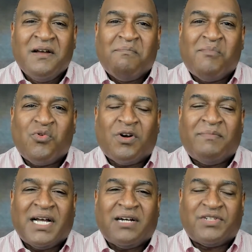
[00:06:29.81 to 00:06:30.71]
more
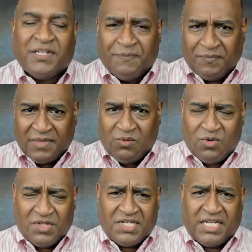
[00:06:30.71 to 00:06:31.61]
about
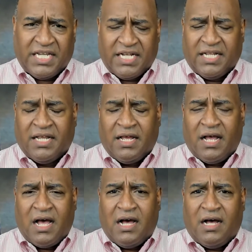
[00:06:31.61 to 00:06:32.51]
once again
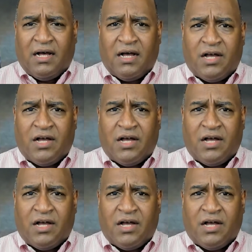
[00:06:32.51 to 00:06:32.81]
uh,